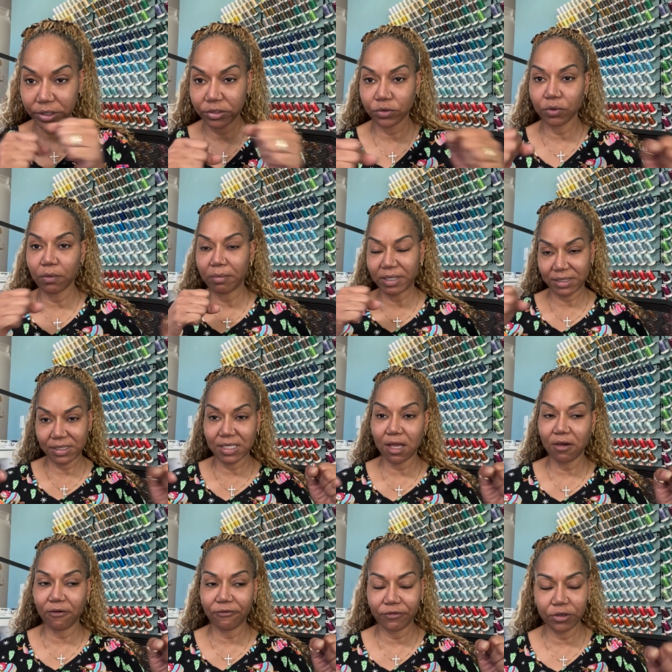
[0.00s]
do it
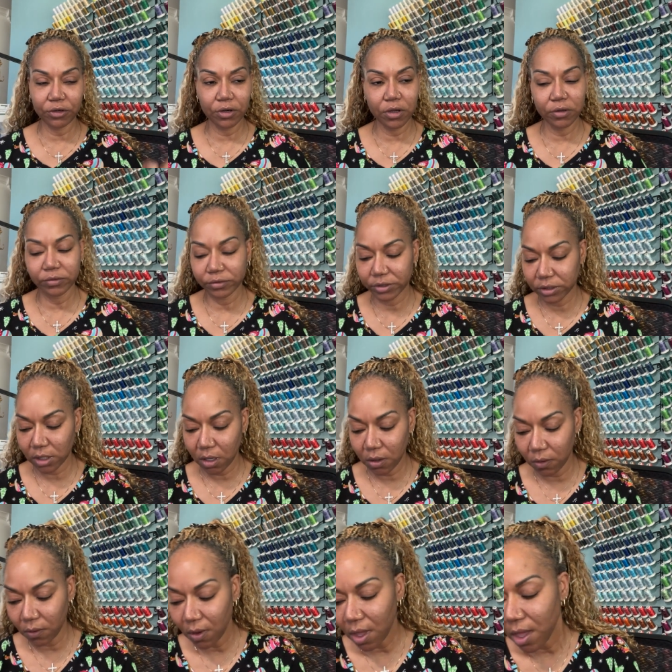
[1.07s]
myself, So